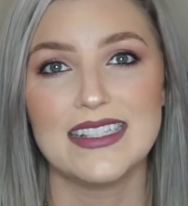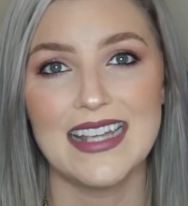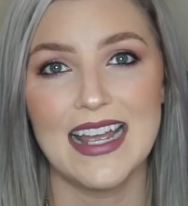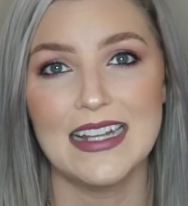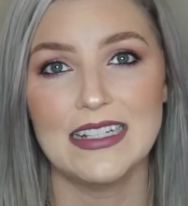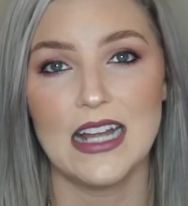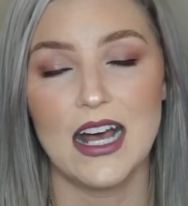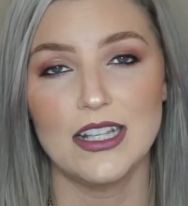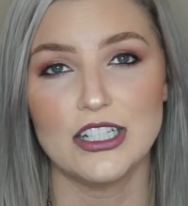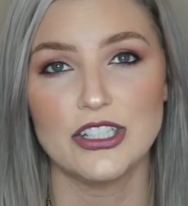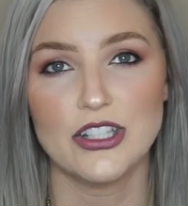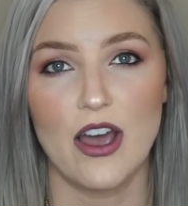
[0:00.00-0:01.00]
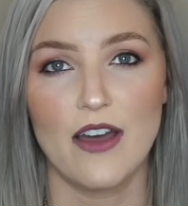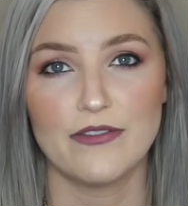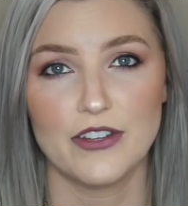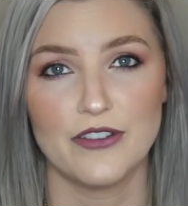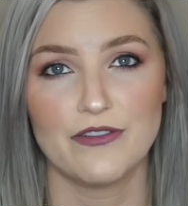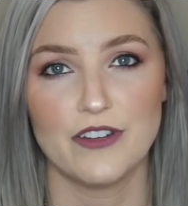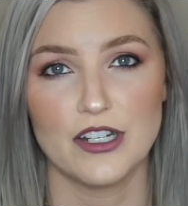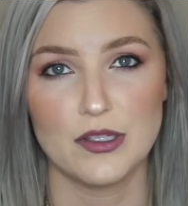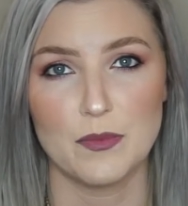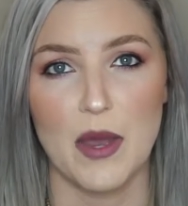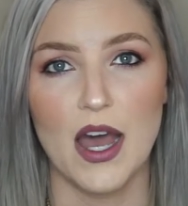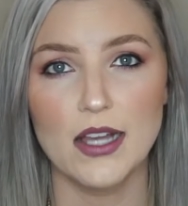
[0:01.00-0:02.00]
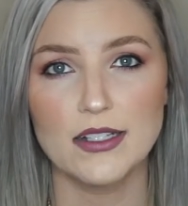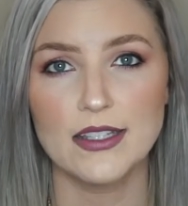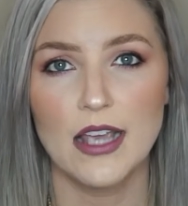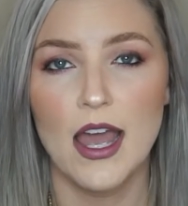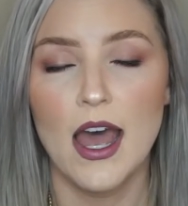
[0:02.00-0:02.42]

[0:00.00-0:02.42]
$10 off your first box.